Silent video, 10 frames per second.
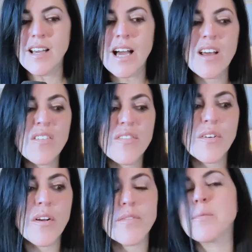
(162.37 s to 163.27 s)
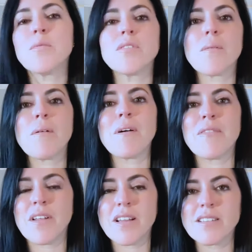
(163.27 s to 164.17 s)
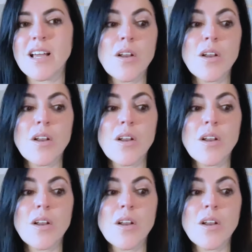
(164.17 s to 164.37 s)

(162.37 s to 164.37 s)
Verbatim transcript: I don't feel comfortable talking about my feelings.